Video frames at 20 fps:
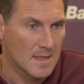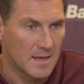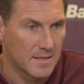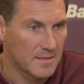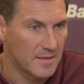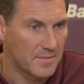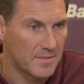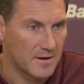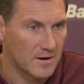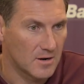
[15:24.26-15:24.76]

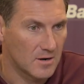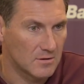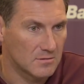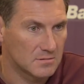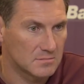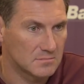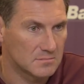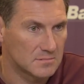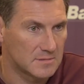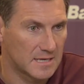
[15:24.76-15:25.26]

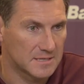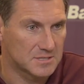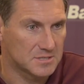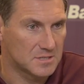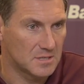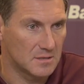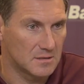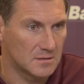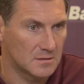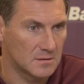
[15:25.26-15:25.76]
that that's
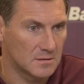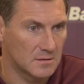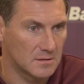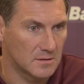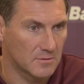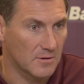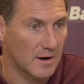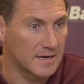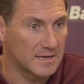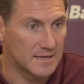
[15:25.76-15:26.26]
the
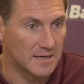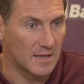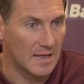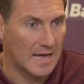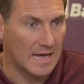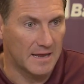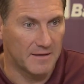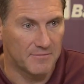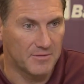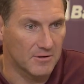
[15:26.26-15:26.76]
right deal.
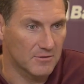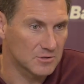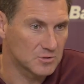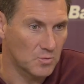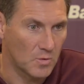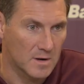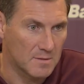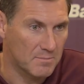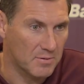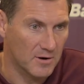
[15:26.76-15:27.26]
If there was
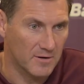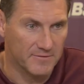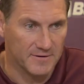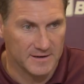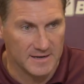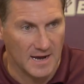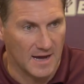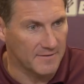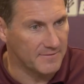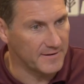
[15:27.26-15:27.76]
one
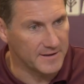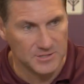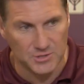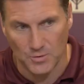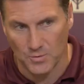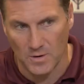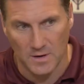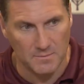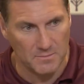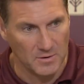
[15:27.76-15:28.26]
perfect offense
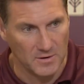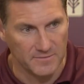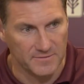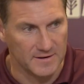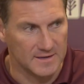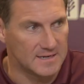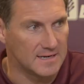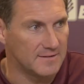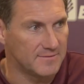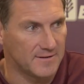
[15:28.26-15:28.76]
or one
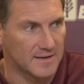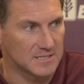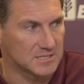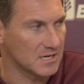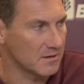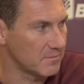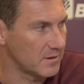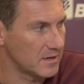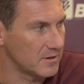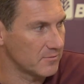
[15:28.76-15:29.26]
perfect defense,
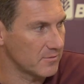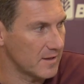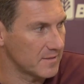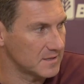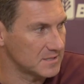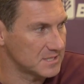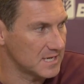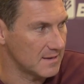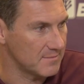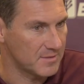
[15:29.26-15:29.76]
everybody run
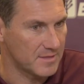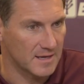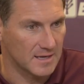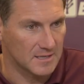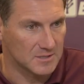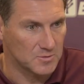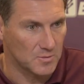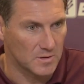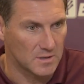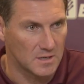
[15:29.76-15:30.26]
the same
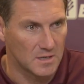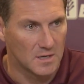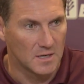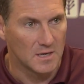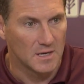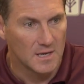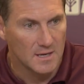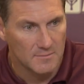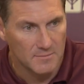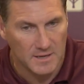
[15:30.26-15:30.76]
thing. It's what
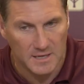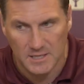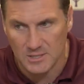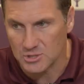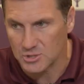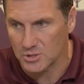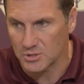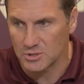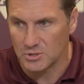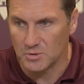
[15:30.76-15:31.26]
making
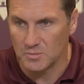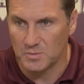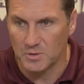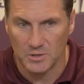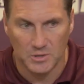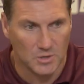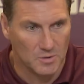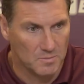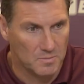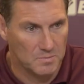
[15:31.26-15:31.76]
sure you
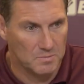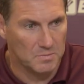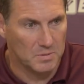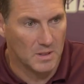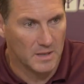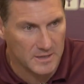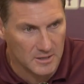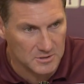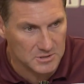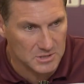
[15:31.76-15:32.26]
put your
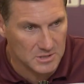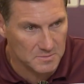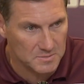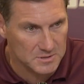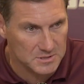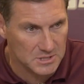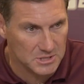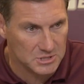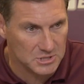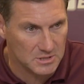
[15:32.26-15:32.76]
players in a
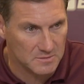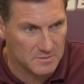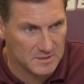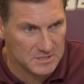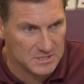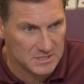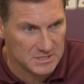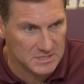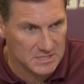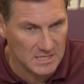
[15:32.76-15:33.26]
position to be
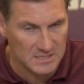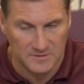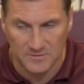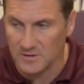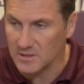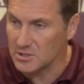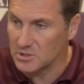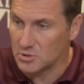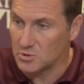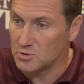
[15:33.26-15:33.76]

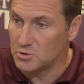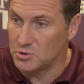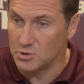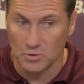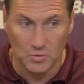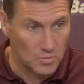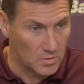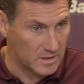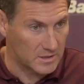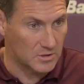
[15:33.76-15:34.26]
successful and you
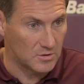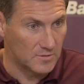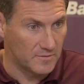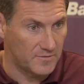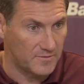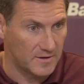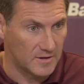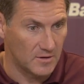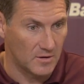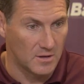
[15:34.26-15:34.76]
do what you
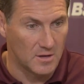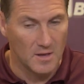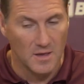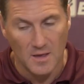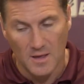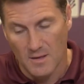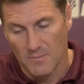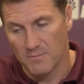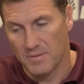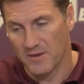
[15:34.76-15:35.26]
feel
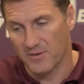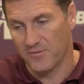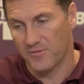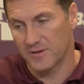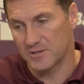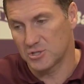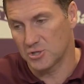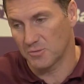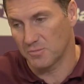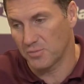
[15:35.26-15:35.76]
best
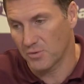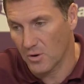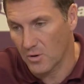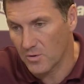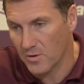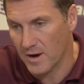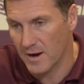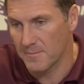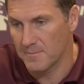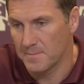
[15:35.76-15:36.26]
fits your
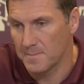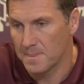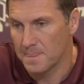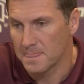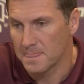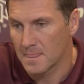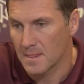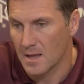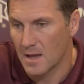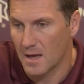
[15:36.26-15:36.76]
program,
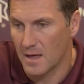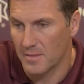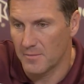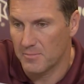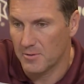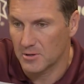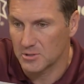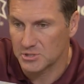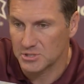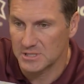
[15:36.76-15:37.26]
the
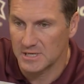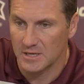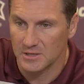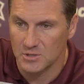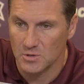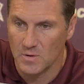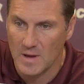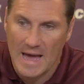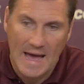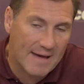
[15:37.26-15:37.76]
personnel
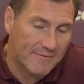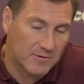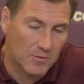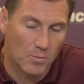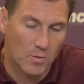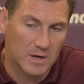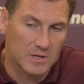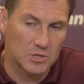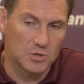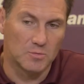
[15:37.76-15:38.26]
you have,
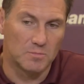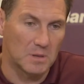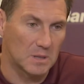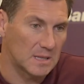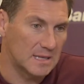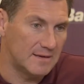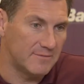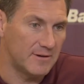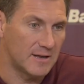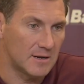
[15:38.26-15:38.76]
and what you
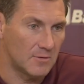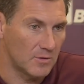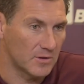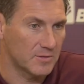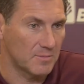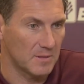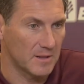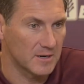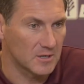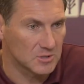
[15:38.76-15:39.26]
believe in and
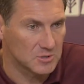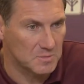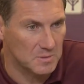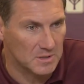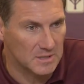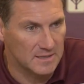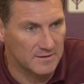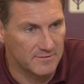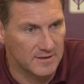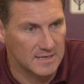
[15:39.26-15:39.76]
what the players
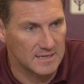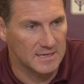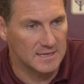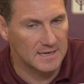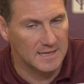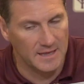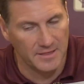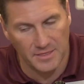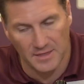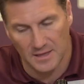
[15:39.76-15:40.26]
believe in.
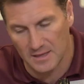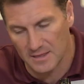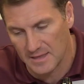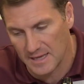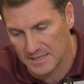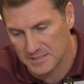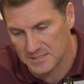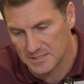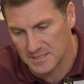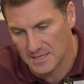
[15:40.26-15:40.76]
And I think
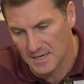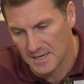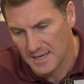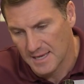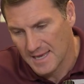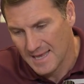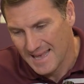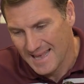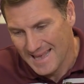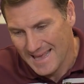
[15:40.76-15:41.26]
that's
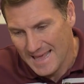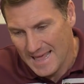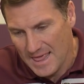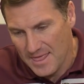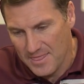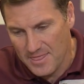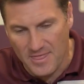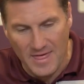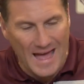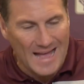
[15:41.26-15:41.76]

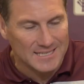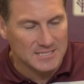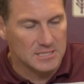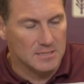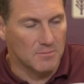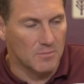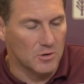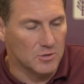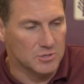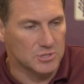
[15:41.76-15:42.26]

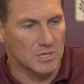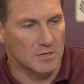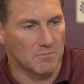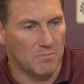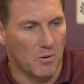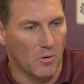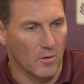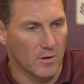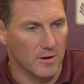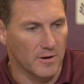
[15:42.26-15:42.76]
the most
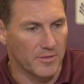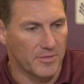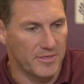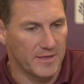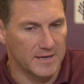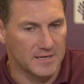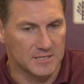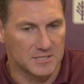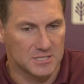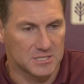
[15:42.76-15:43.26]
important
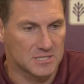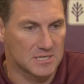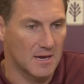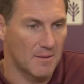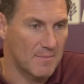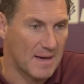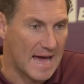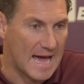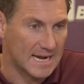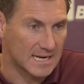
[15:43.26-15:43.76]
thing
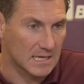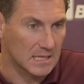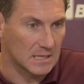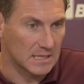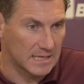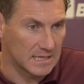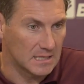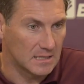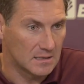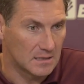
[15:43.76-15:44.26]

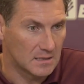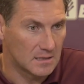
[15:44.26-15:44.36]
schematically.